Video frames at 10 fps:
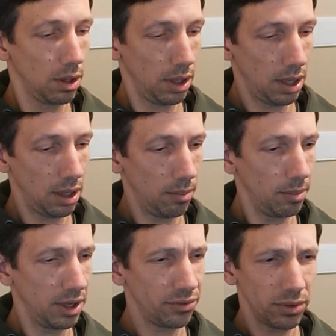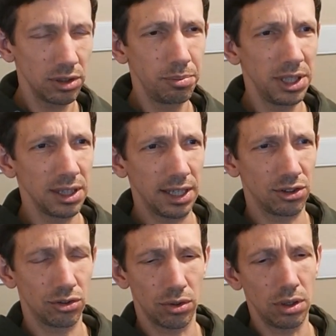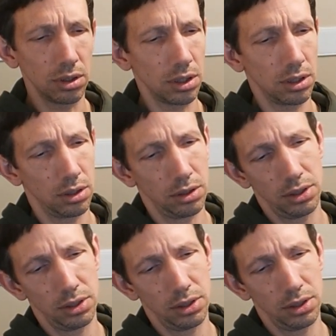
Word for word: Um, as far as being like stronger,